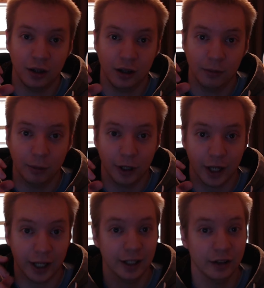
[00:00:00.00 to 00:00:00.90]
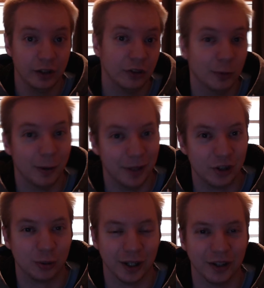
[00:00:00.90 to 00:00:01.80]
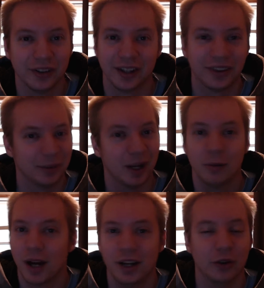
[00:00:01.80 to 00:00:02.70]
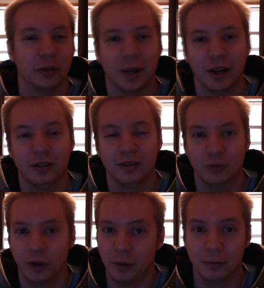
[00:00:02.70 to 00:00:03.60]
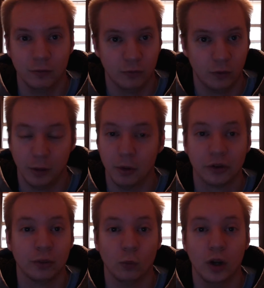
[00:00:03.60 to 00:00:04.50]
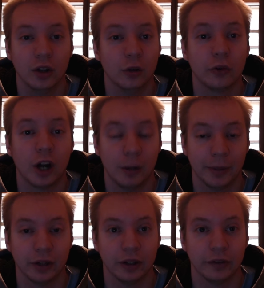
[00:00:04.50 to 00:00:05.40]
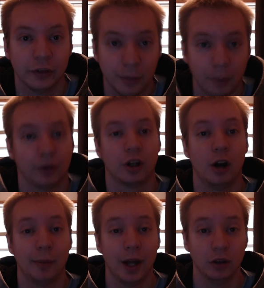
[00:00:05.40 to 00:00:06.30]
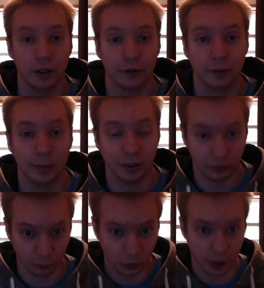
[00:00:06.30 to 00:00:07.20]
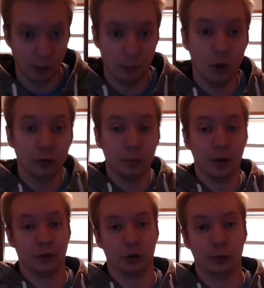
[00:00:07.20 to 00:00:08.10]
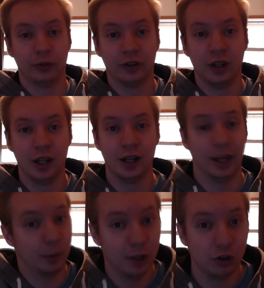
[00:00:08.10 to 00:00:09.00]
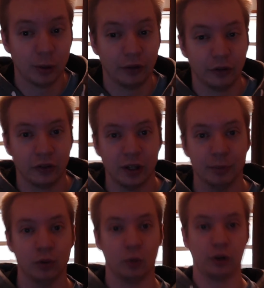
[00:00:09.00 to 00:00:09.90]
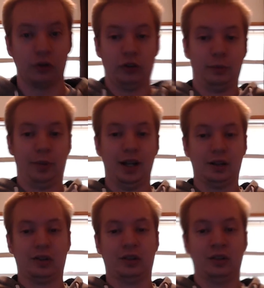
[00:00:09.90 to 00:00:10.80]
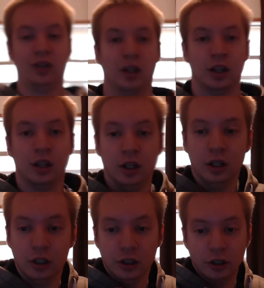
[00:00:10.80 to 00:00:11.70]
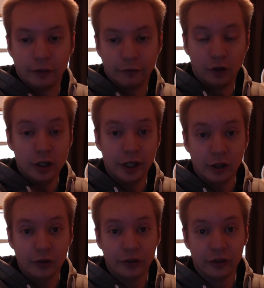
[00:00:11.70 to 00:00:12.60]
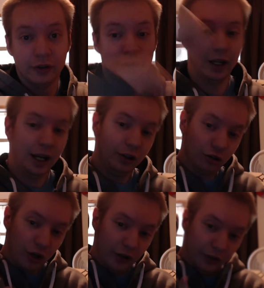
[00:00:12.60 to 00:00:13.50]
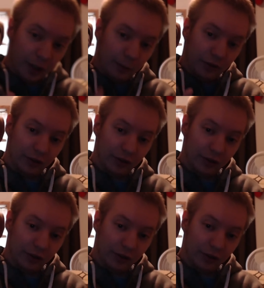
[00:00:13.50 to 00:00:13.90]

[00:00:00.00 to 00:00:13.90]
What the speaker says: but I did at least know about bench press. That's something everybody knows about. One of the most well-known compound lifts. Remember, compound lifts means you're working multiple muscle groups. Like bench press, for example, works your pecs, your front delts, and your triceps.